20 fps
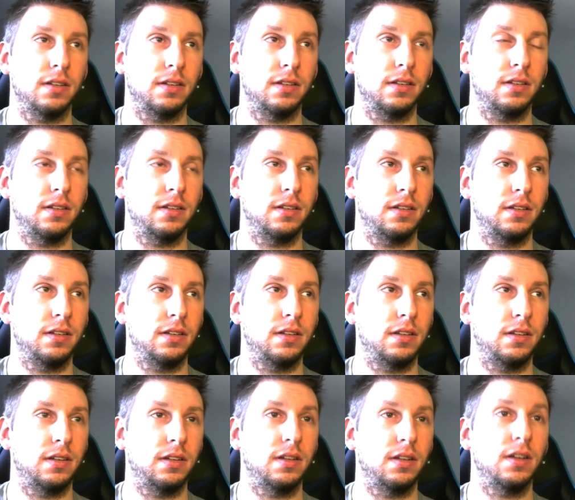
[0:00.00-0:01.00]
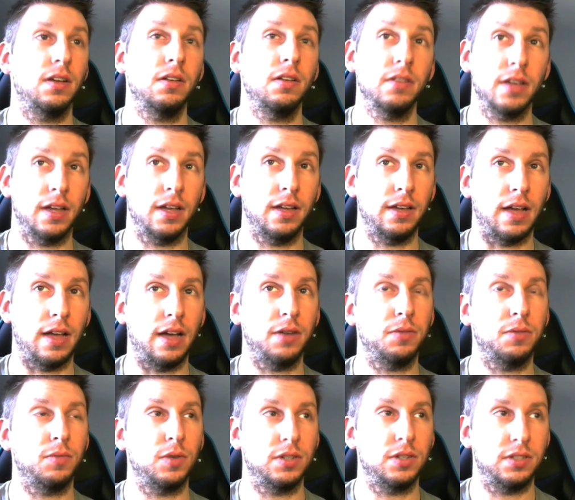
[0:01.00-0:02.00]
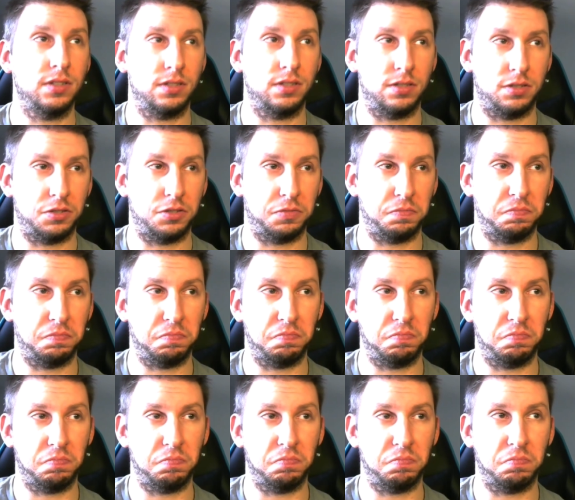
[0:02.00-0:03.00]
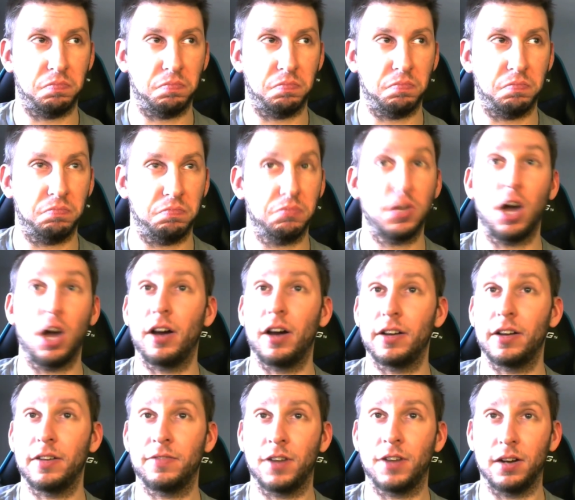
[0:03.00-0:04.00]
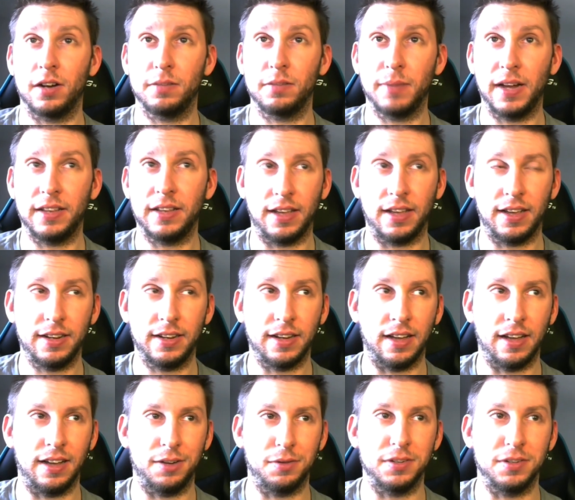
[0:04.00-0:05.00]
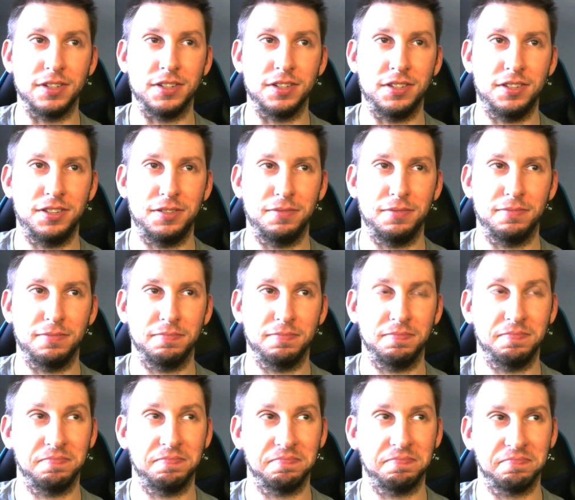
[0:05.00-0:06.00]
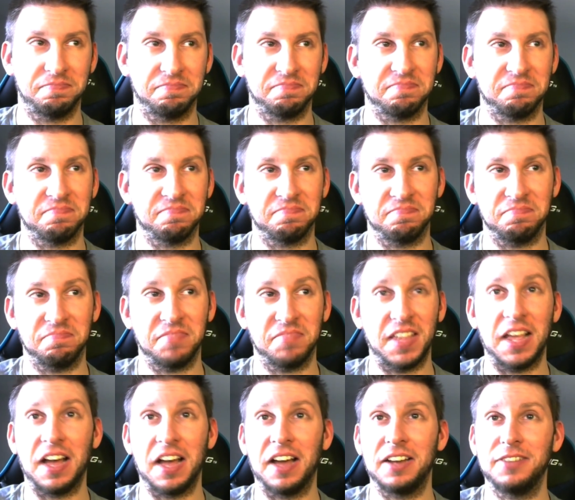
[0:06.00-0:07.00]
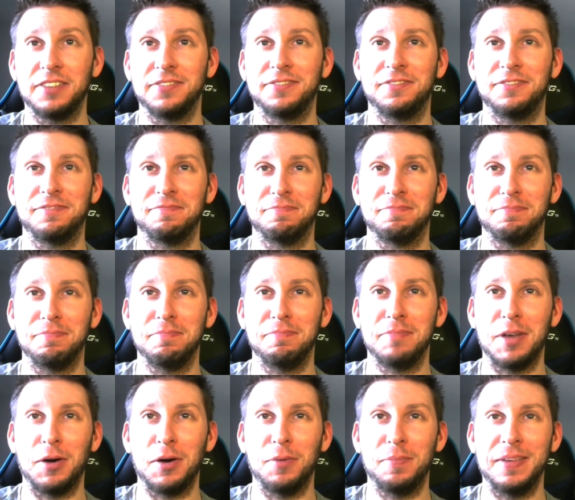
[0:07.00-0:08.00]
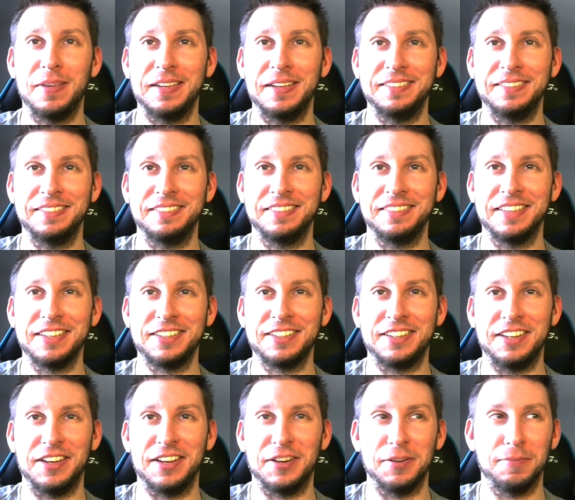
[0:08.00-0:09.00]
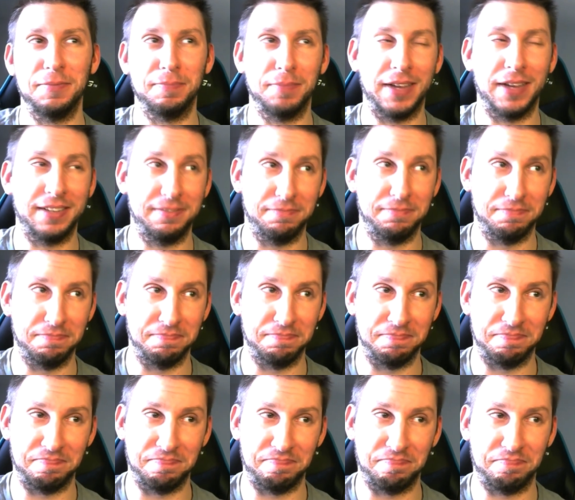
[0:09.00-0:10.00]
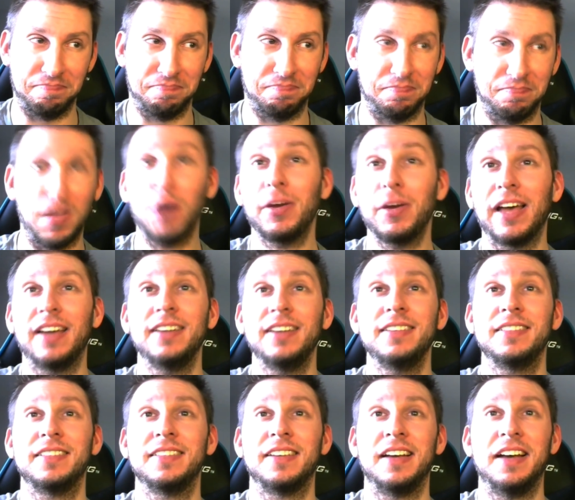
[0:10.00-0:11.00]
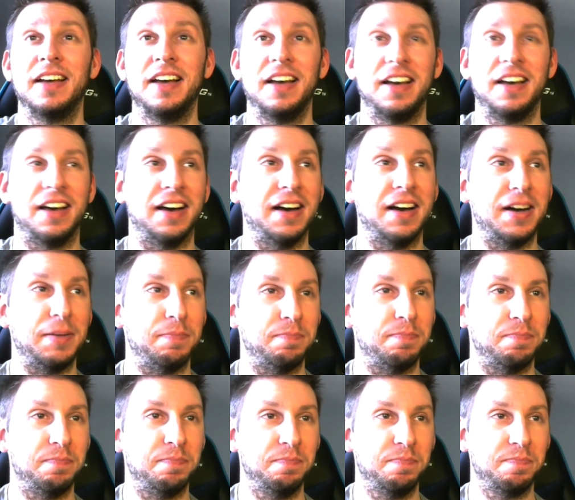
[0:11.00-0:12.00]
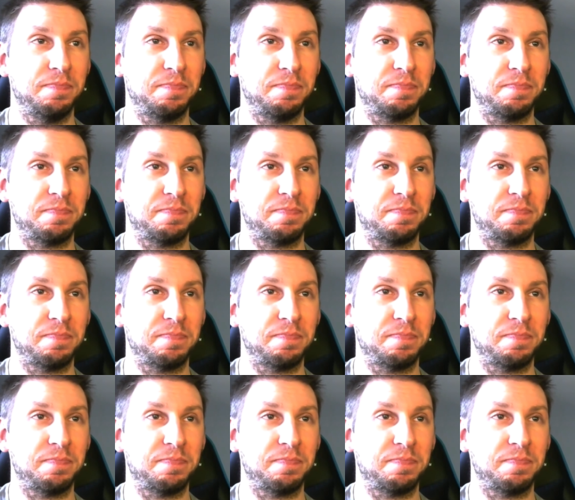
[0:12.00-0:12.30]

Huh. Okay, I was caught off guard by that. I was kind of hoping this year, but okay. Um